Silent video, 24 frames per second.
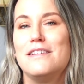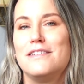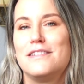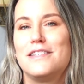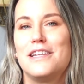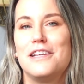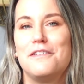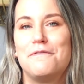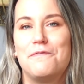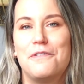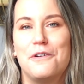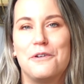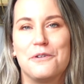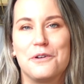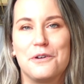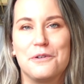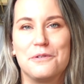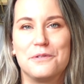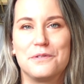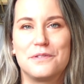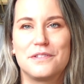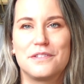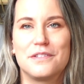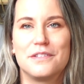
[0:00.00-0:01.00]
Ente
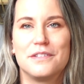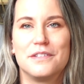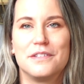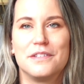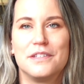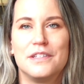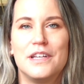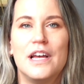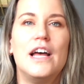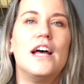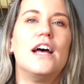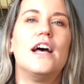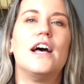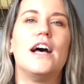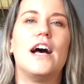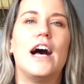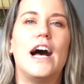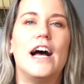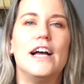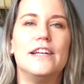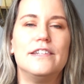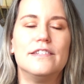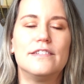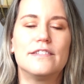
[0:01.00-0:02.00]
Photos.
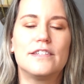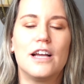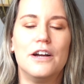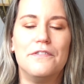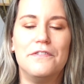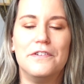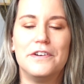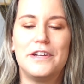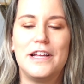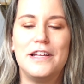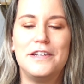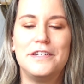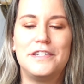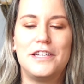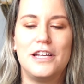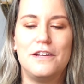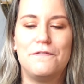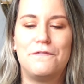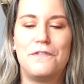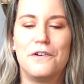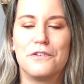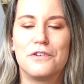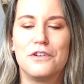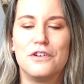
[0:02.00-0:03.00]
I discovered
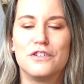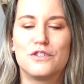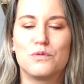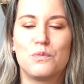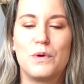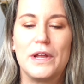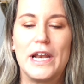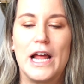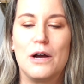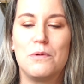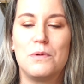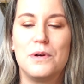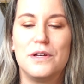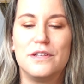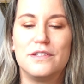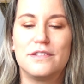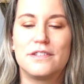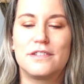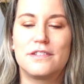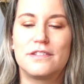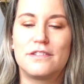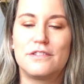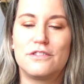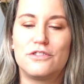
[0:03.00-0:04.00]
Ente Photos when I
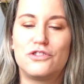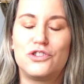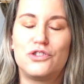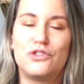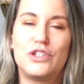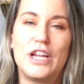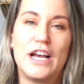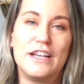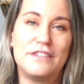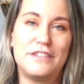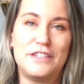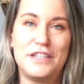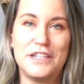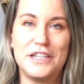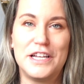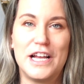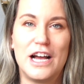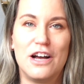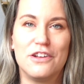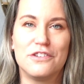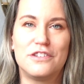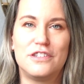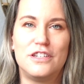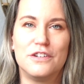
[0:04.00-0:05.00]
was testing
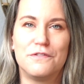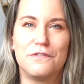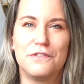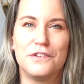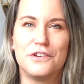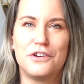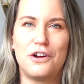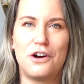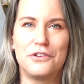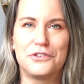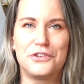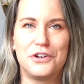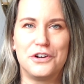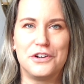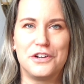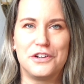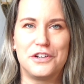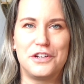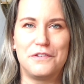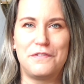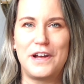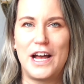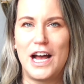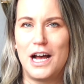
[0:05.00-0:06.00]
out different
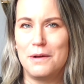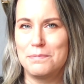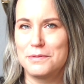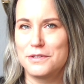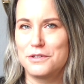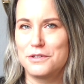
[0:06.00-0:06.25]
alternative app